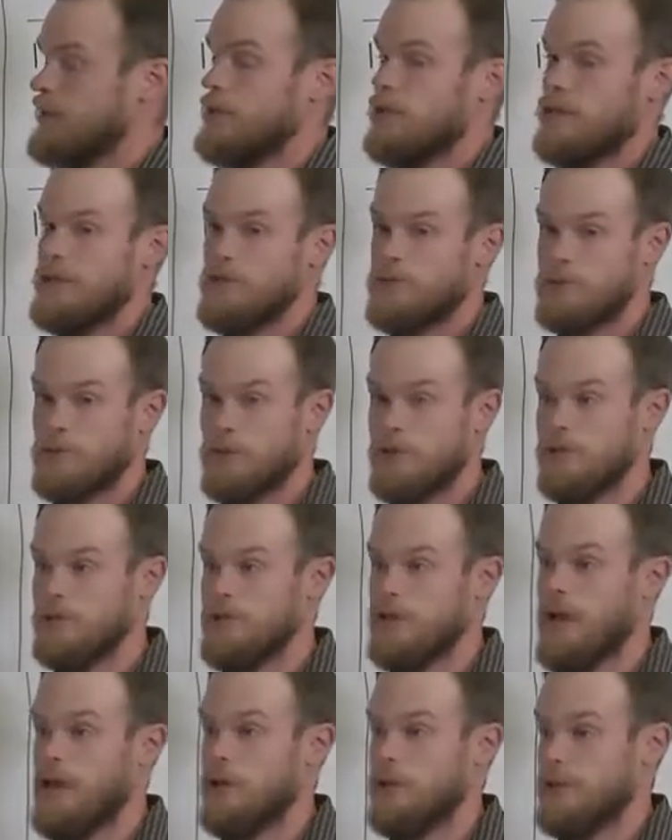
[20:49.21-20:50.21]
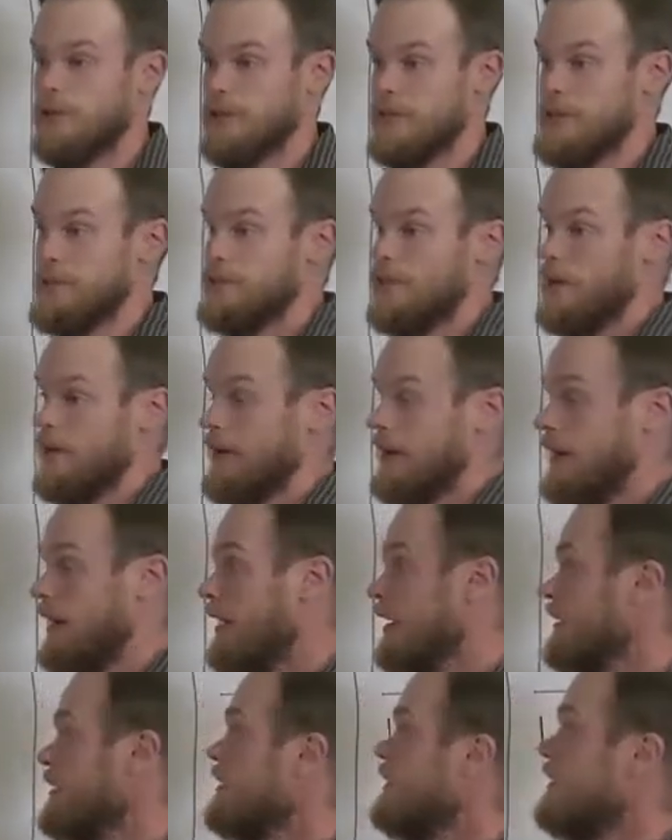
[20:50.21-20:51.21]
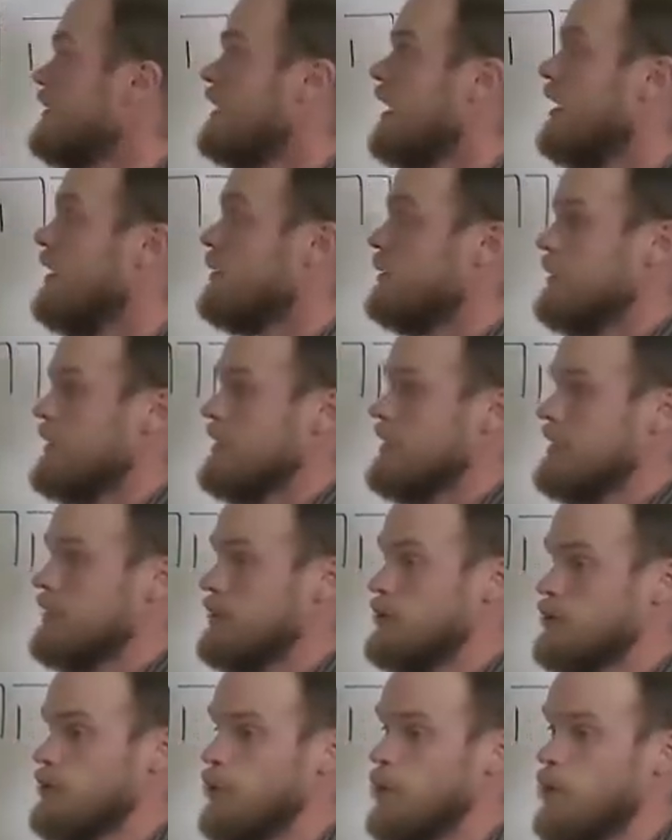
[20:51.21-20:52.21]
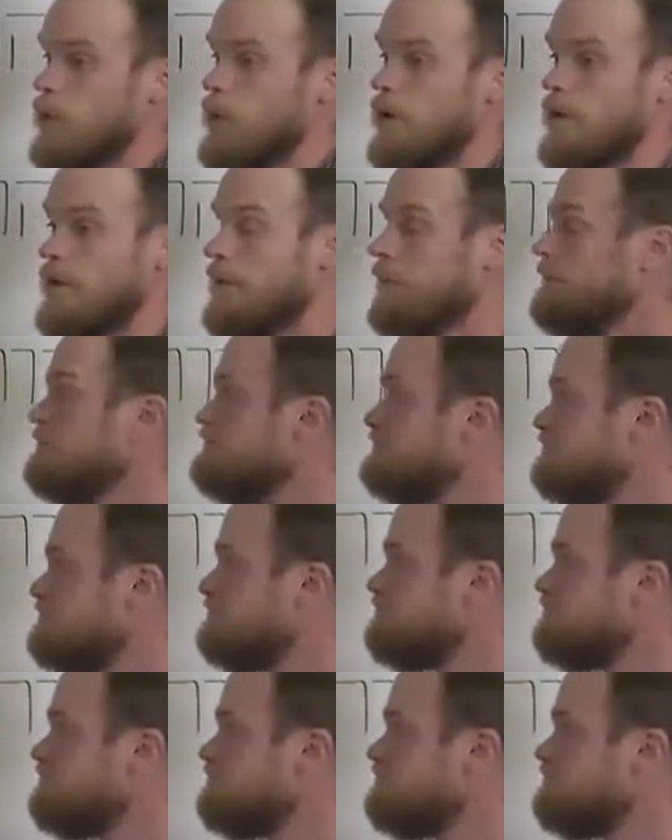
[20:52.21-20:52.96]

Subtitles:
hear Israel, Yahweh is our God, Yahweh is one.